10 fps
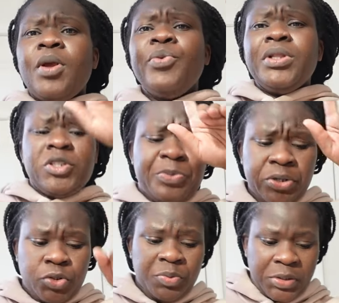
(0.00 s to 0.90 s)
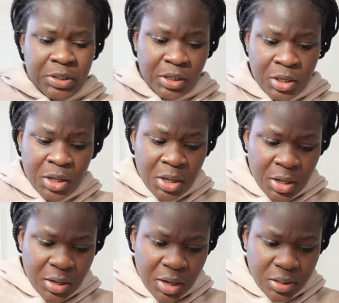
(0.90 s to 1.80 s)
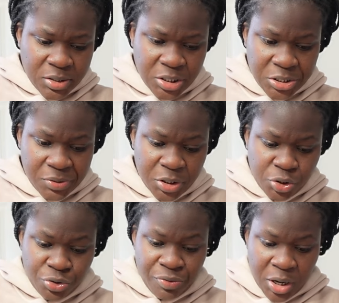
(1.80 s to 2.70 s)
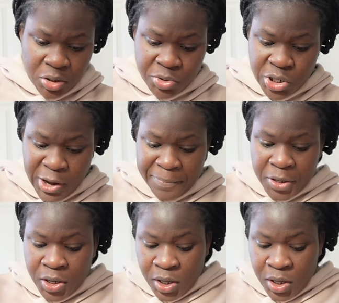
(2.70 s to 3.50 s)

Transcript: Wearing this brown to be set. Not necessarily to a random shop.